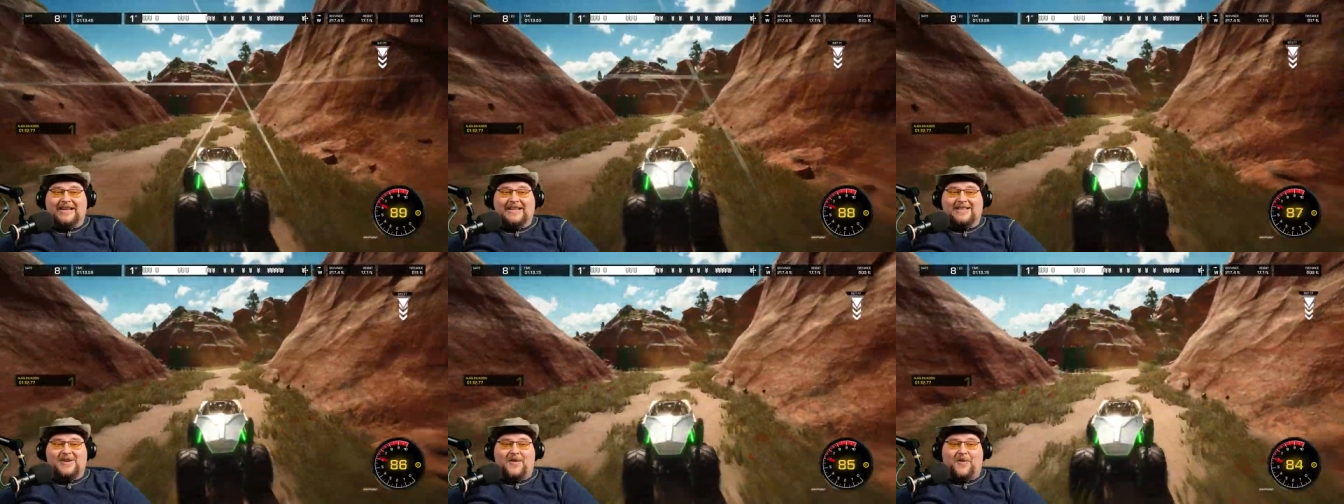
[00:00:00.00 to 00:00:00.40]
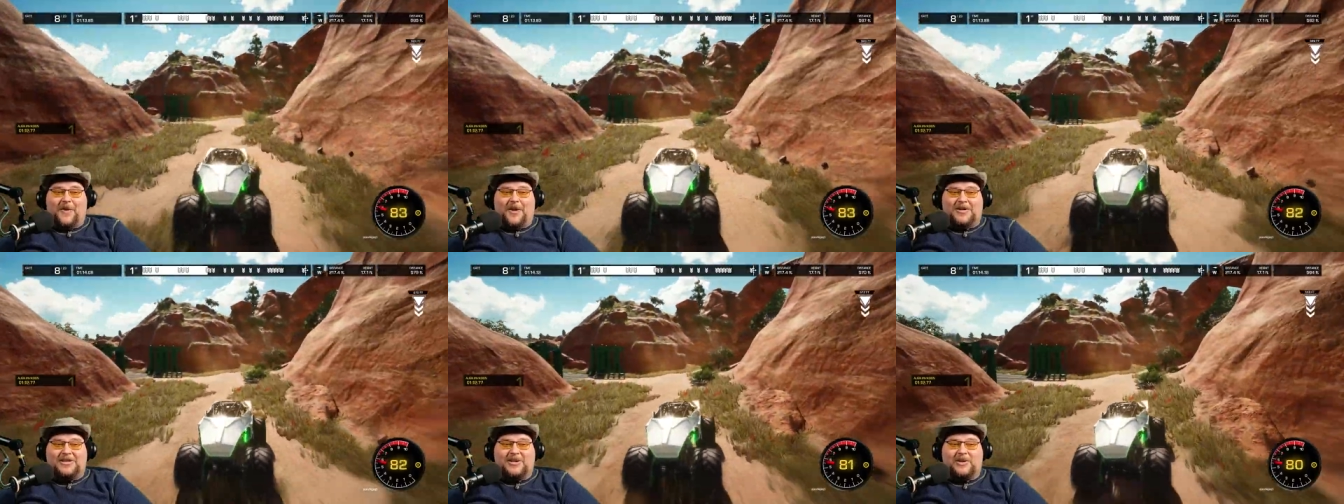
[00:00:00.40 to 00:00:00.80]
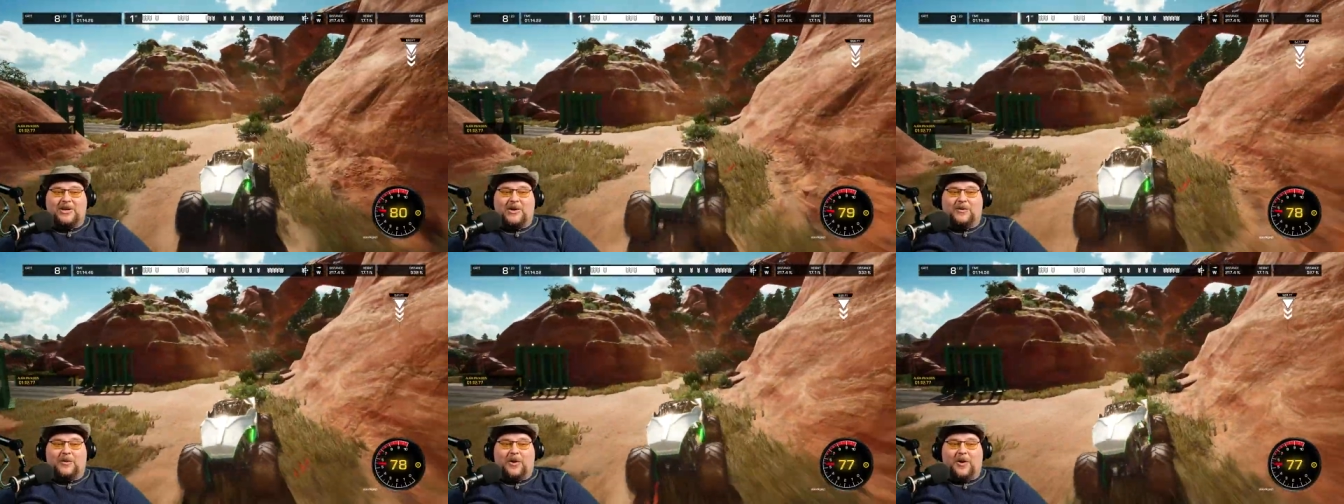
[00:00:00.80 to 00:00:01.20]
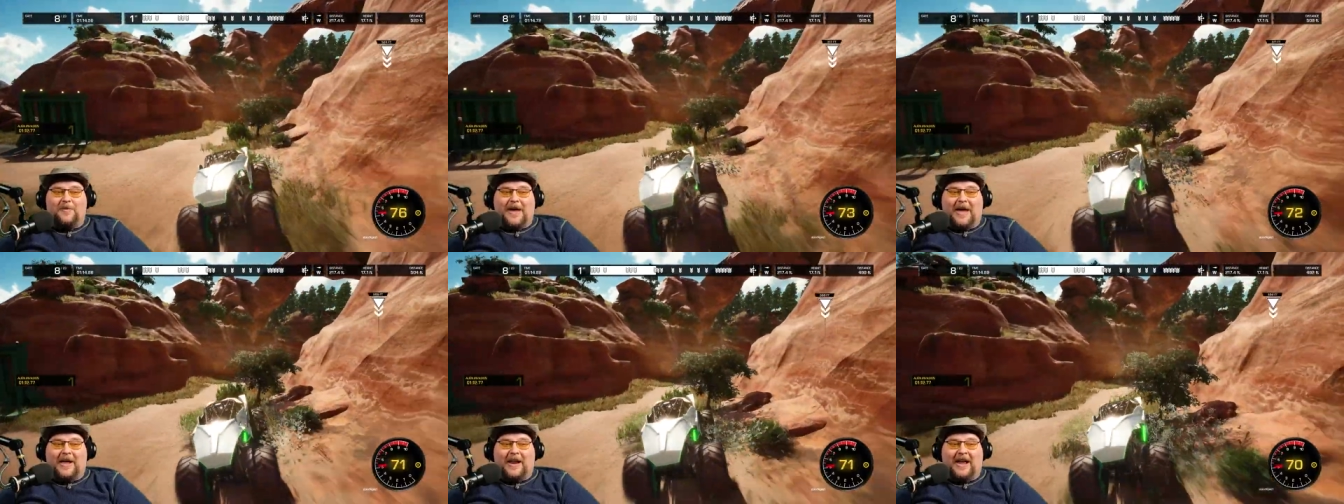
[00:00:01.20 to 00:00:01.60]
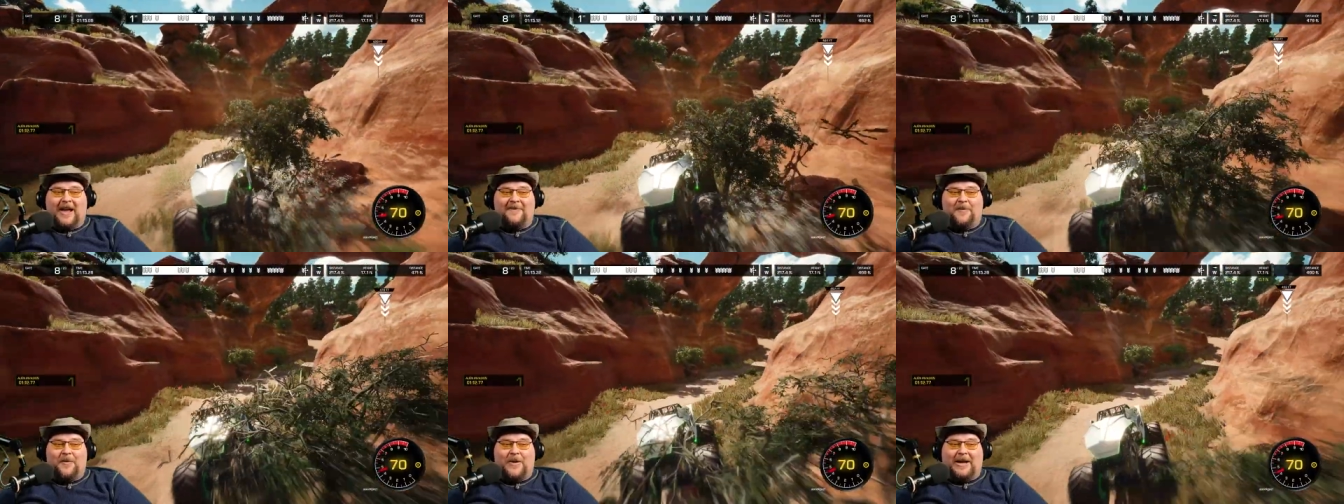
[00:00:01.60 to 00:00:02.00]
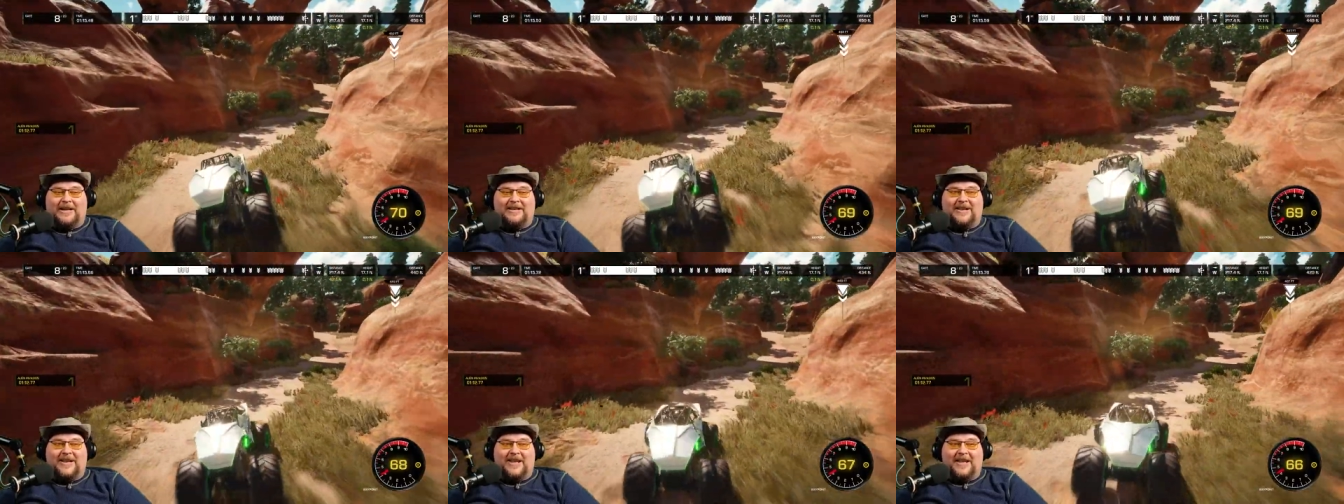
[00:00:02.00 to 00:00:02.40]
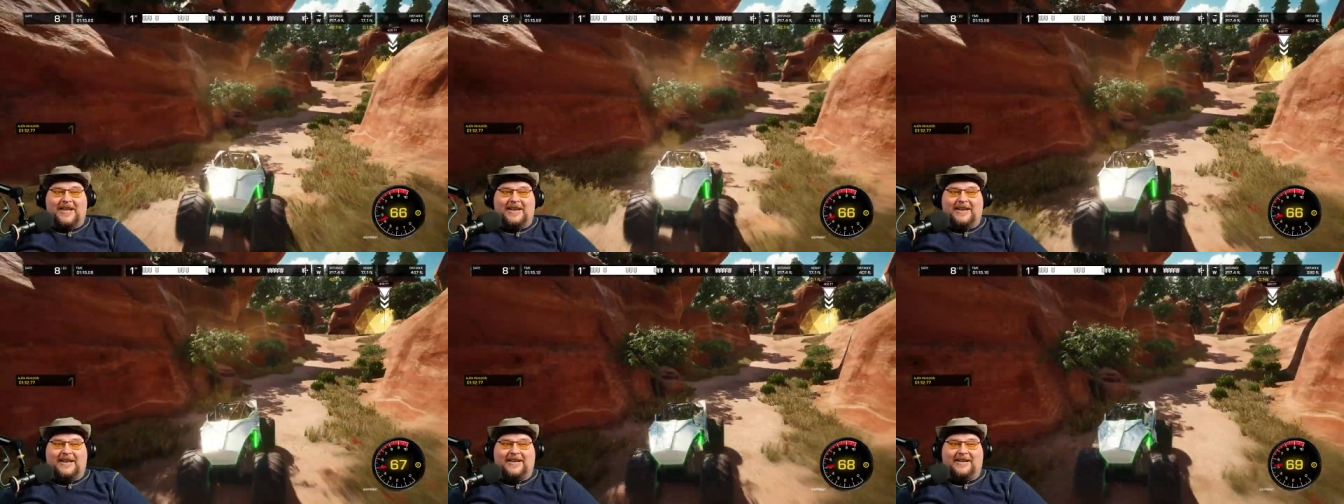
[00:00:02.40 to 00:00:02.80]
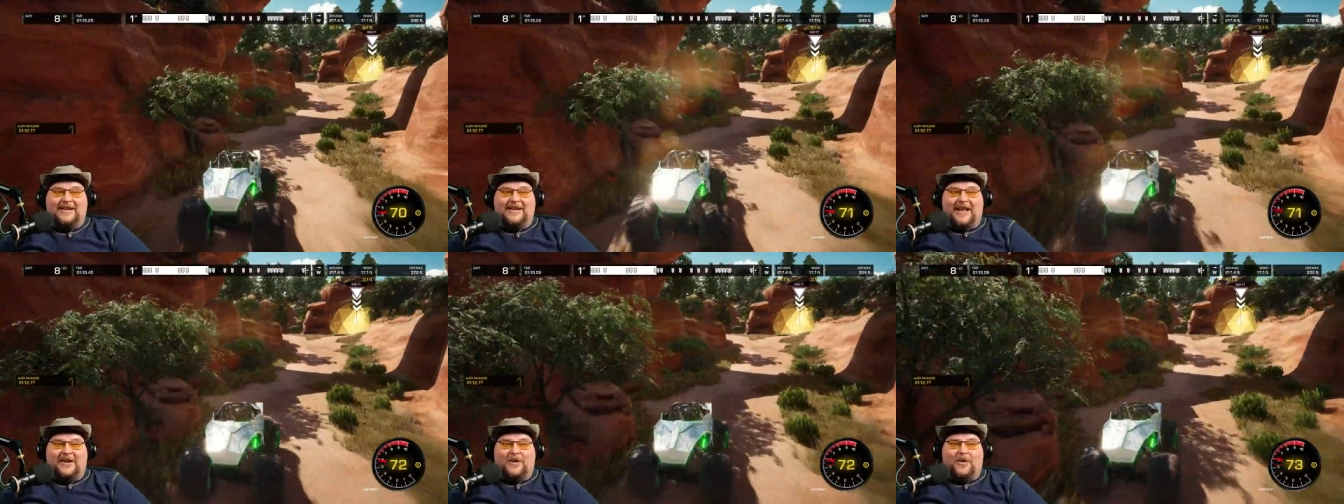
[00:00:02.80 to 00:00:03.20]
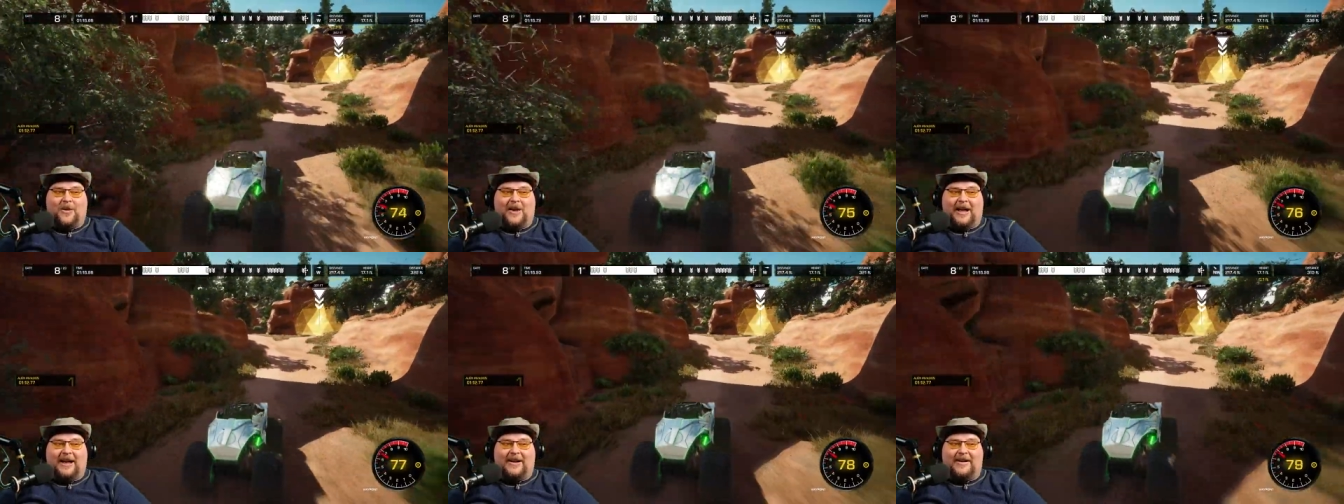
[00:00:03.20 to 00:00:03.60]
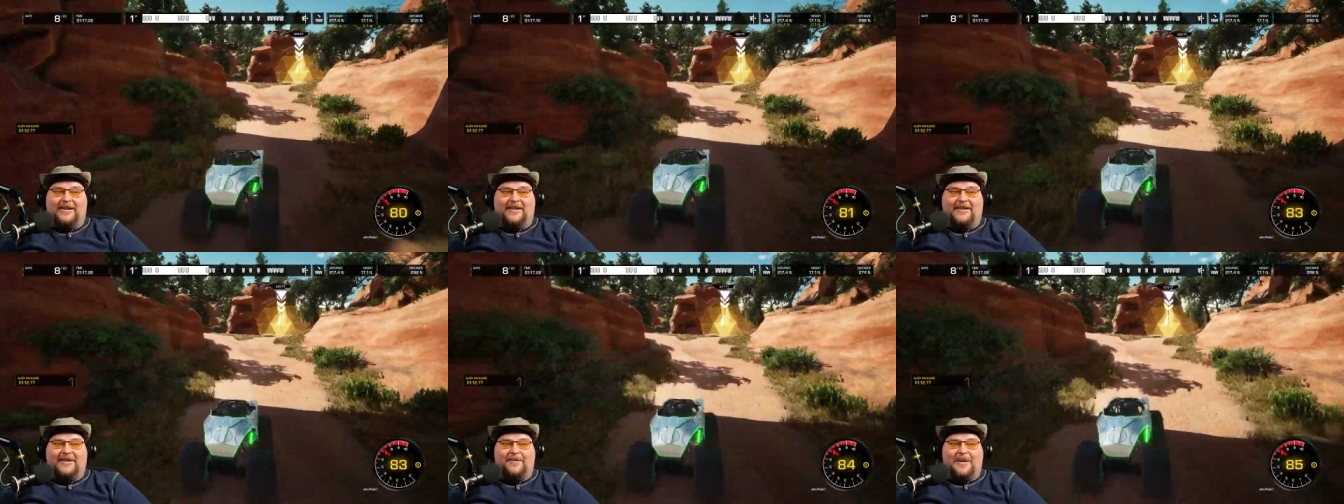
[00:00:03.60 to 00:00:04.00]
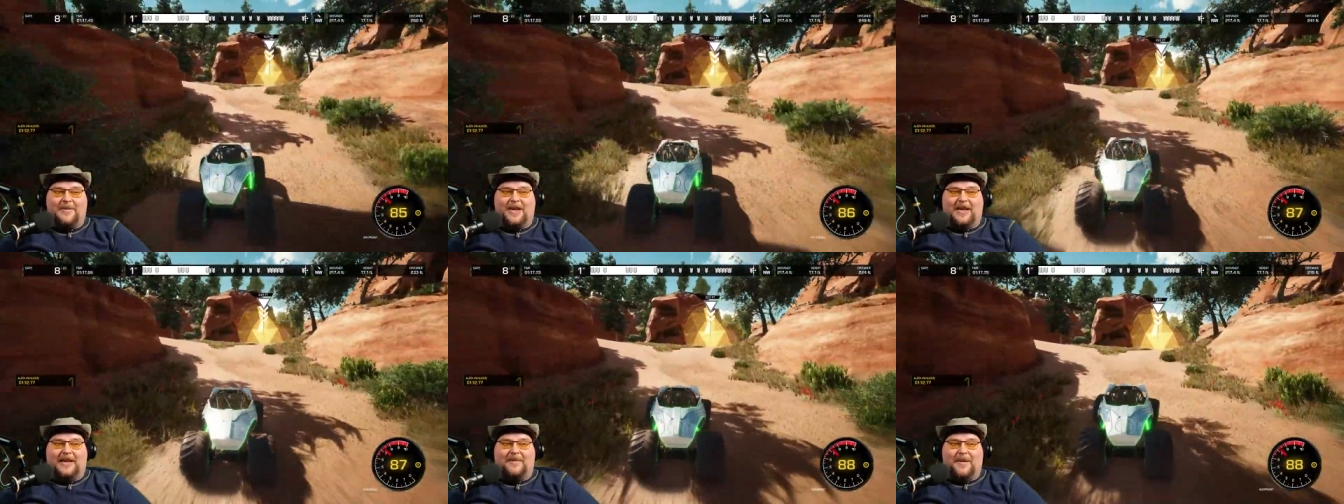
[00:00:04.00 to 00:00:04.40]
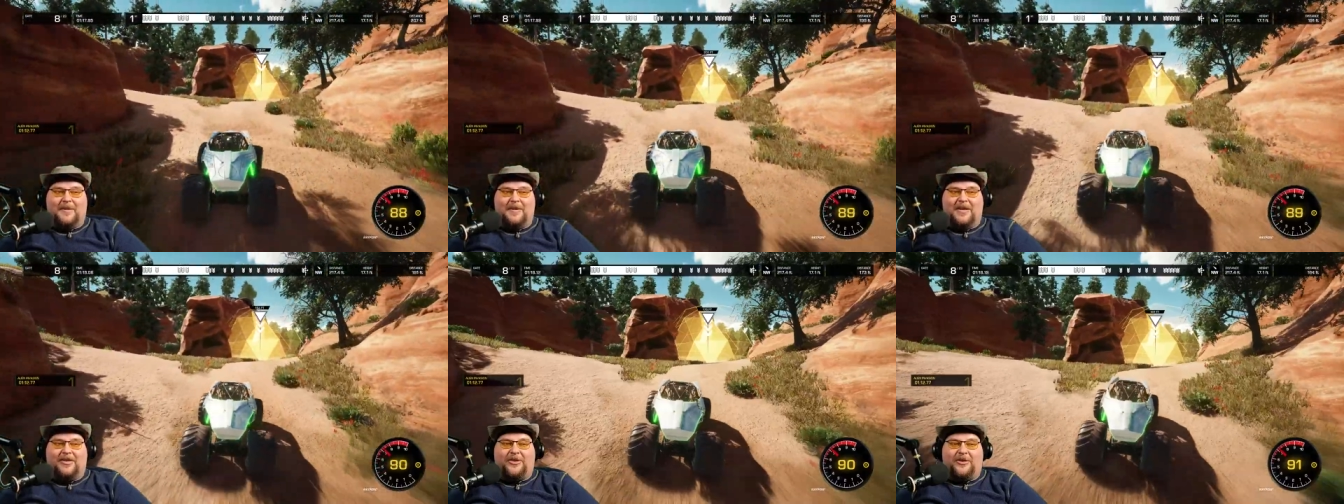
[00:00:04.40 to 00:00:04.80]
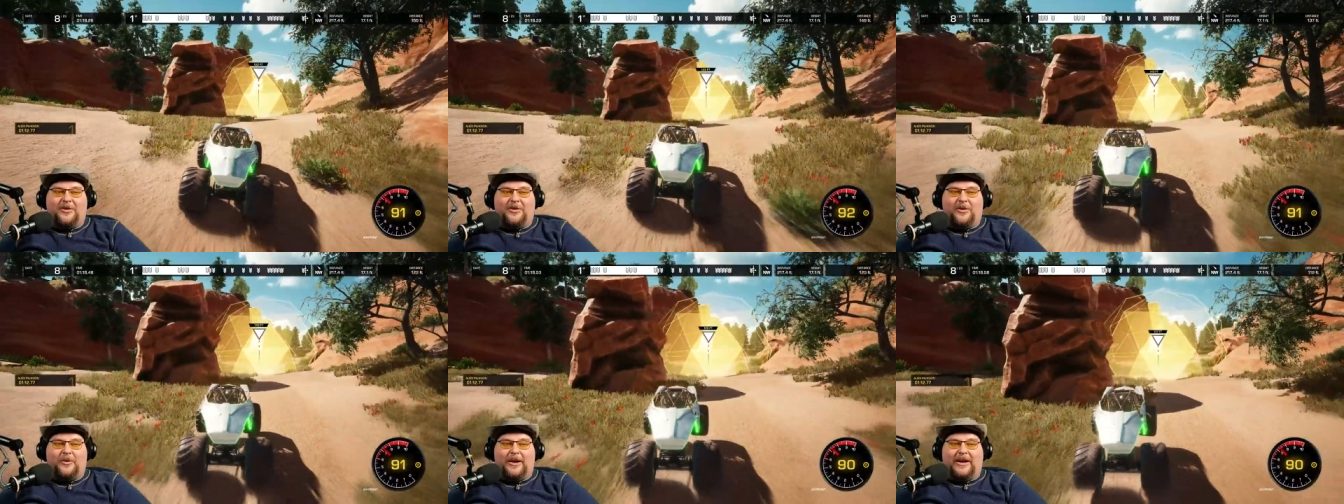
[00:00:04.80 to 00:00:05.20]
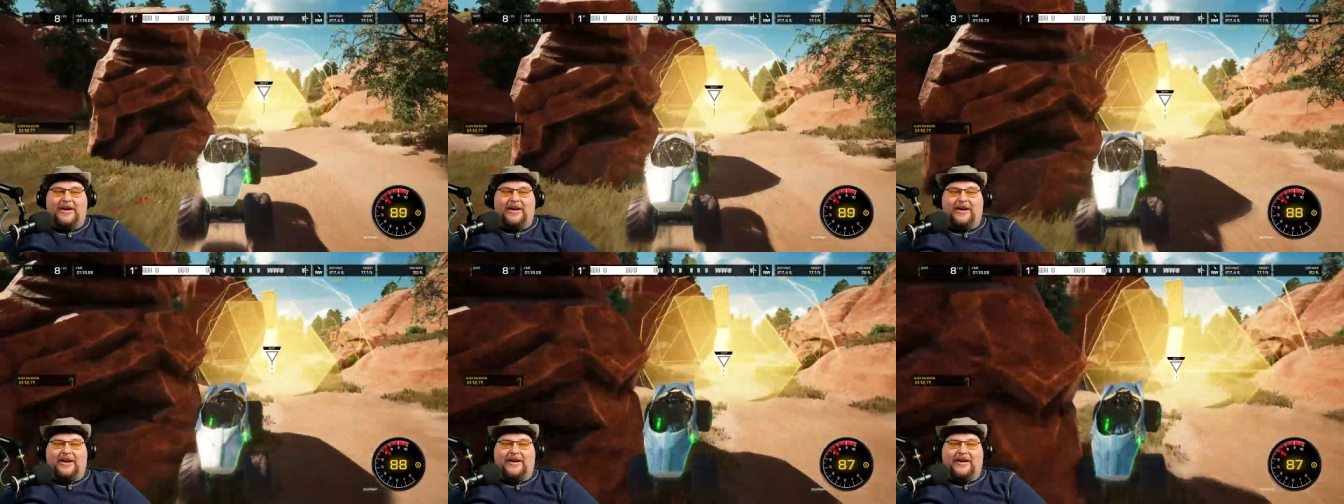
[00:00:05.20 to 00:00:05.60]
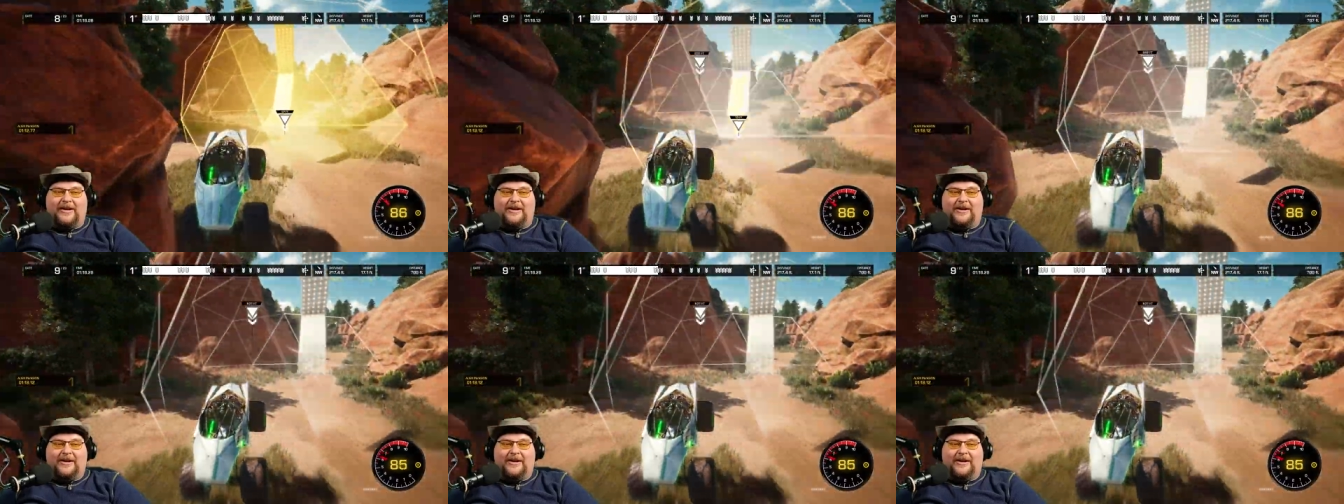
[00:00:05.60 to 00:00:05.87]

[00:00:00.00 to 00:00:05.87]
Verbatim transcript: So far, so good. We're about halfway done. Not quite. Maybe, maybe a third of the way done.